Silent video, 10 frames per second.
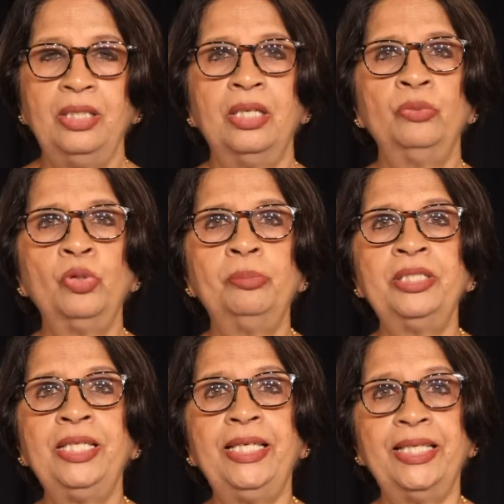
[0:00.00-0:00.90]
"A
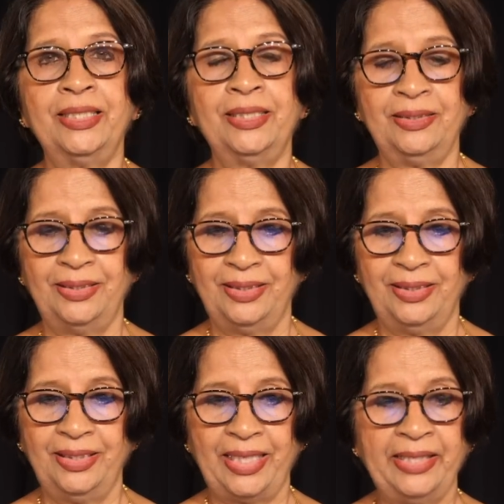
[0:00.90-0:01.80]
woman here
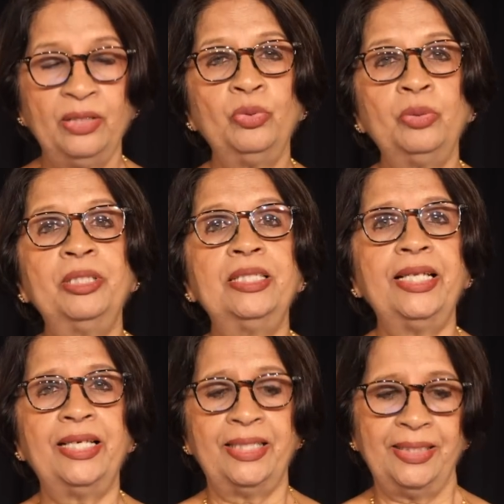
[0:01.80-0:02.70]
and a woman
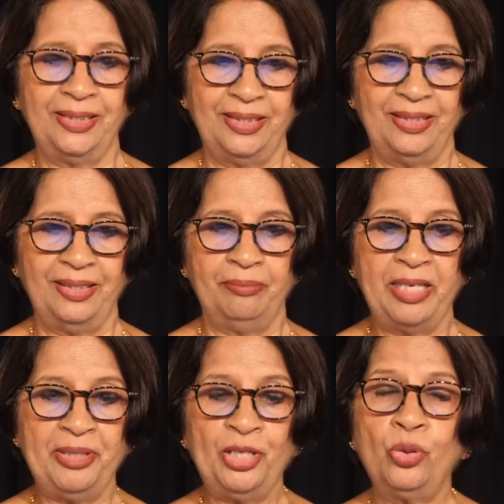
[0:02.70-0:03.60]
there
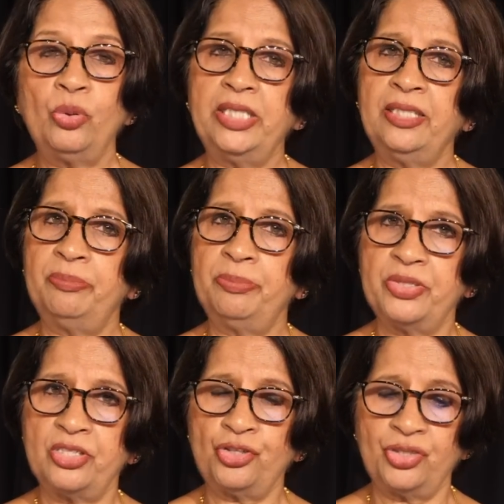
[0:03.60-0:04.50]
may be holding a
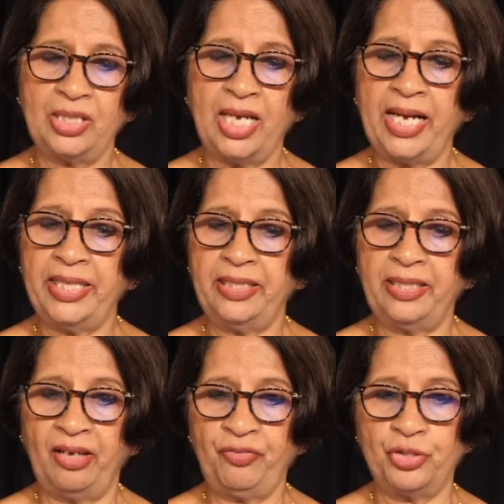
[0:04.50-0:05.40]
position high
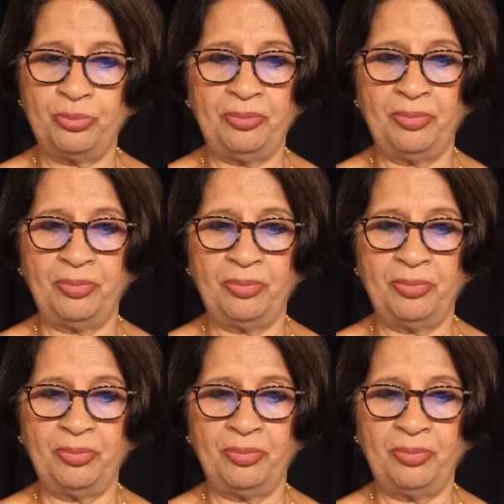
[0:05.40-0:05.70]
enough to be